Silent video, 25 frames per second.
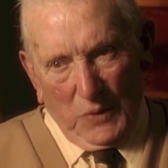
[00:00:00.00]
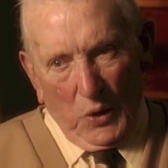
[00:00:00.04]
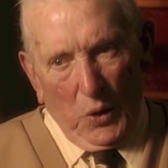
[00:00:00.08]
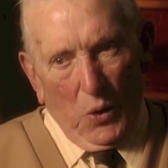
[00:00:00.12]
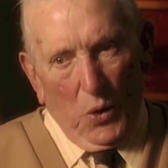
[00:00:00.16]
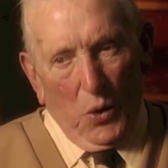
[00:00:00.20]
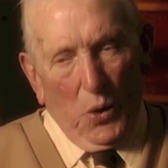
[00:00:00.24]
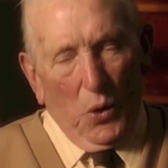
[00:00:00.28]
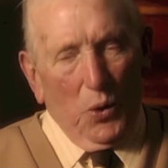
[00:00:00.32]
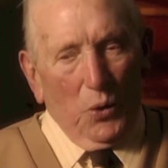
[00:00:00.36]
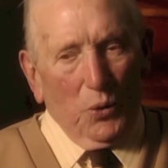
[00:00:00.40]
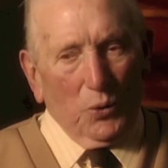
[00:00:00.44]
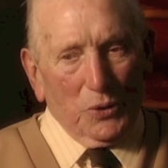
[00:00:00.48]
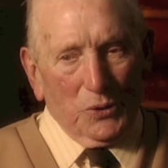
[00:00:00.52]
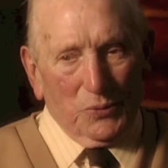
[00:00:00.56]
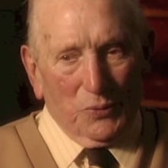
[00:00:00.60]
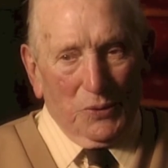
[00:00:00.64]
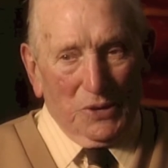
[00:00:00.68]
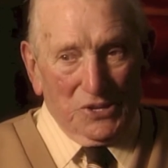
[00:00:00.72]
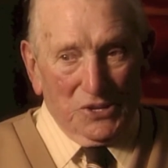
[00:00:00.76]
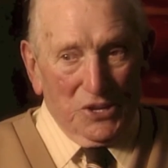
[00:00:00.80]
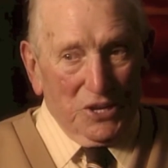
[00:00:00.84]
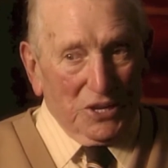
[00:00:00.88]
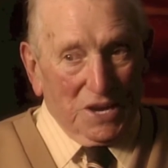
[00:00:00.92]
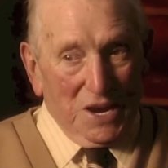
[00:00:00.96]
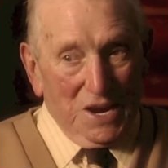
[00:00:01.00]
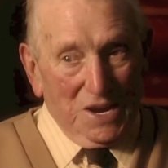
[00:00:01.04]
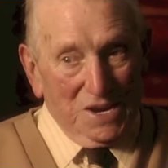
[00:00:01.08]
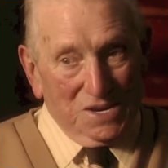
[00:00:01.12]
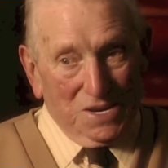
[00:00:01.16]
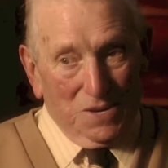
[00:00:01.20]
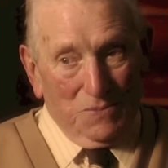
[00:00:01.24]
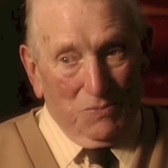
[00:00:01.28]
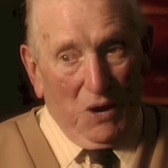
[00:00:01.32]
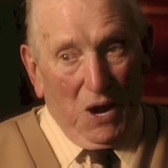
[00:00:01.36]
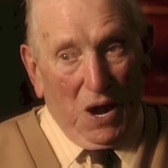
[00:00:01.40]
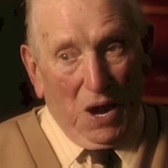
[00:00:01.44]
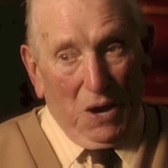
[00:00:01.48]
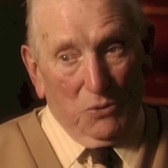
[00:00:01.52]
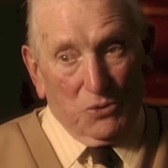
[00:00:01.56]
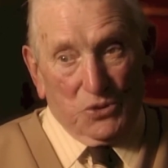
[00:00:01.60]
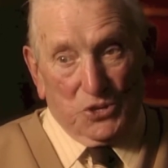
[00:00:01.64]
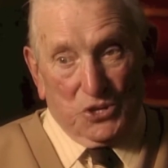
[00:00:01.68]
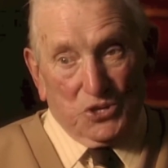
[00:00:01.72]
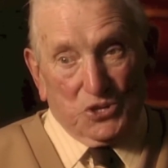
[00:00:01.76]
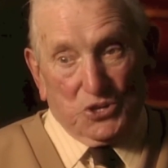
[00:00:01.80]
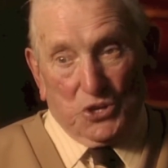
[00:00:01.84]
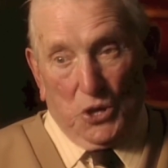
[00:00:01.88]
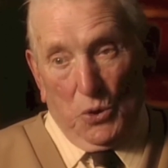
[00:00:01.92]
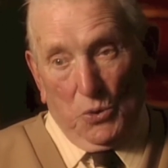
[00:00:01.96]
Oh, it wasn't the case. I was
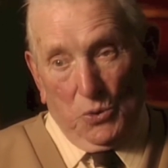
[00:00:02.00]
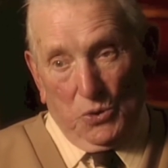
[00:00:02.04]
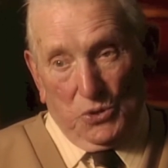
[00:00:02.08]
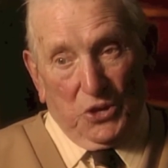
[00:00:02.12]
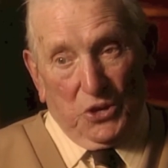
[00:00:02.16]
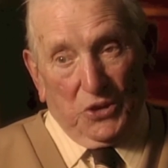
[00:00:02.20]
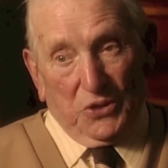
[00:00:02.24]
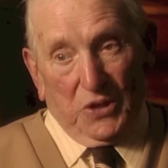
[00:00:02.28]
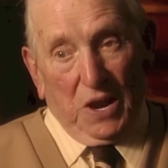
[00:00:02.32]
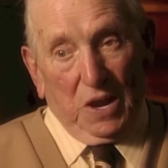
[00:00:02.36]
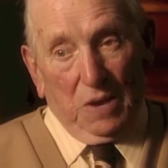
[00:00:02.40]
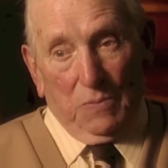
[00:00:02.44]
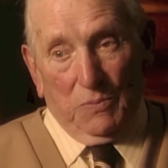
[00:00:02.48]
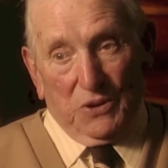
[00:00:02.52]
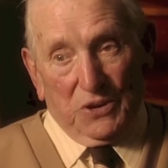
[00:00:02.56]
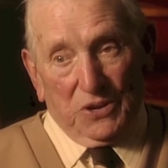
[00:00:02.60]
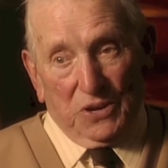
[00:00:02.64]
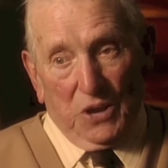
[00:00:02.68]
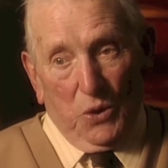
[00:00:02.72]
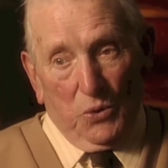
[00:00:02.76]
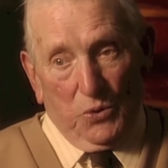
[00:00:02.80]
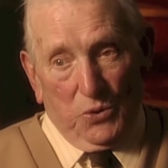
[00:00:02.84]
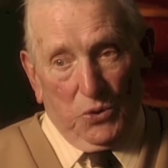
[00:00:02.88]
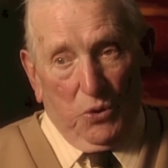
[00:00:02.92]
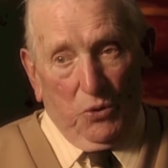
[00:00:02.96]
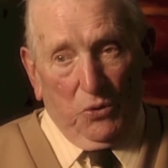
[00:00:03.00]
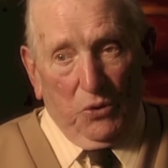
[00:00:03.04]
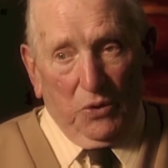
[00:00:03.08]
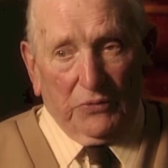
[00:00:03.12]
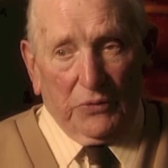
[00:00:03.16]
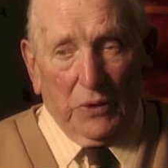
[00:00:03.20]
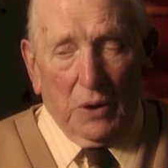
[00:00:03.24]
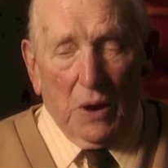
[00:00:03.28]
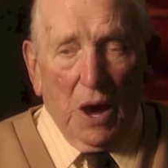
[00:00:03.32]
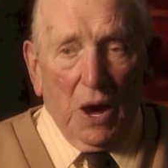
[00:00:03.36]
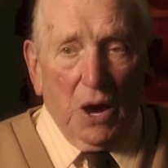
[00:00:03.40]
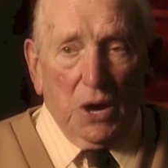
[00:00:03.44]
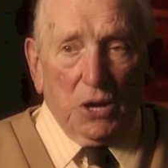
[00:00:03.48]
a soldier then, but no uniform.